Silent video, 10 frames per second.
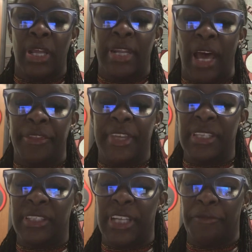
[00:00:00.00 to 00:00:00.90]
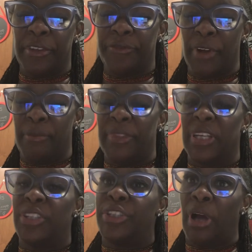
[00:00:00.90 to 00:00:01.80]
Now, this differs from the
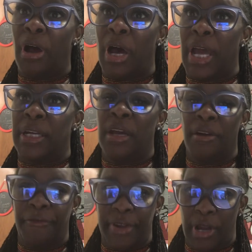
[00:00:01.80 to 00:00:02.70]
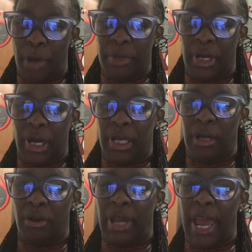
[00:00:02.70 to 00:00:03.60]
dawn phenomenon,
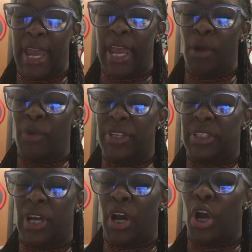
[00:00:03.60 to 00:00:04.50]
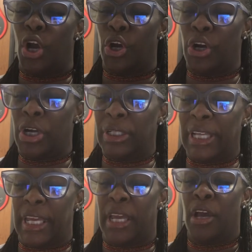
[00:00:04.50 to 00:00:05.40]
okay, in which the
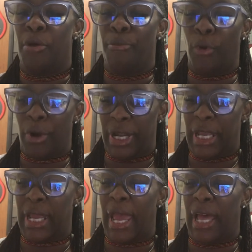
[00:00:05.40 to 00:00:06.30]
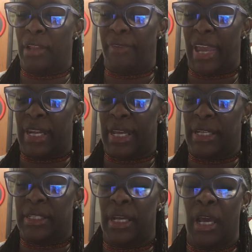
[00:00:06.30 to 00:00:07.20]
early morning
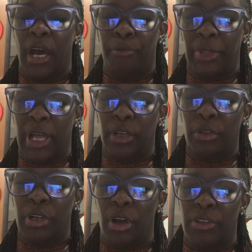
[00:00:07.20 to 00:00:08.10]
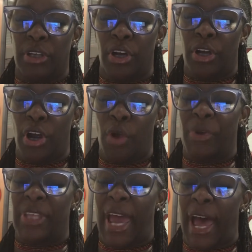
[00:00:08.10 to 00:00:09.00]
elevated blood glucose occur
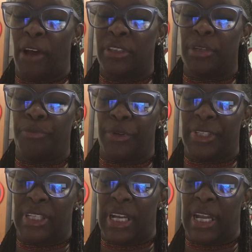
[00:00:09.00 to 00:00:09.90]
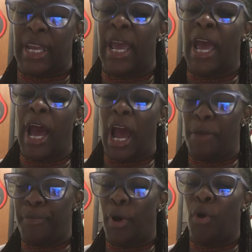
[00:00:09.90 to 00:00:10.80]
without preceding
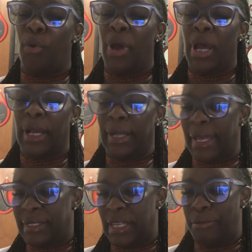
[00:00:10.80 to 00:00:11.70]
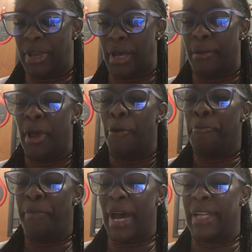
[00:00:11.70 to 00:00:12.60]
hypoglycemia.
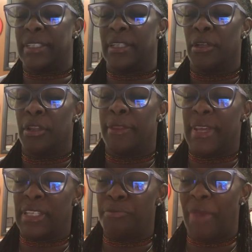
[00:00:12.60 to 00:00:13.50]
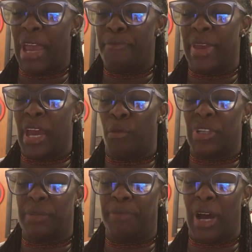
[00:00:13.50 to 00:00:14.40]
But this may be a
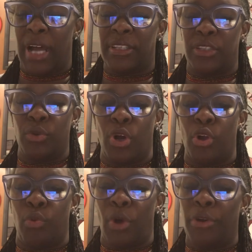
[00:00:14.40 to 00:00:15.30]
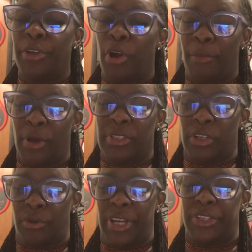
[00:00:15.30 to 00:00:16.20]
response to a growth hormone
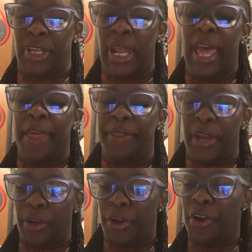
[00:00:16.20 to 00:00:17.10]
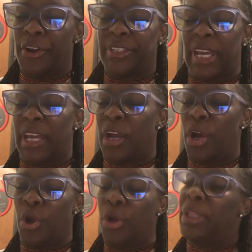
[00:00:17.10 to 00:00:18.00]
secretion that occurs in
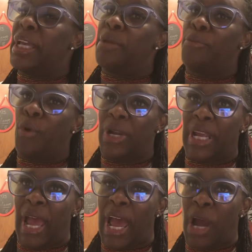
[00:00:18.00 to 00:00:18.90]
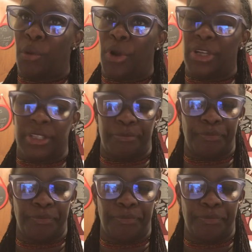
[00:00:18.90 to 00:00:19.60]
early morning hours.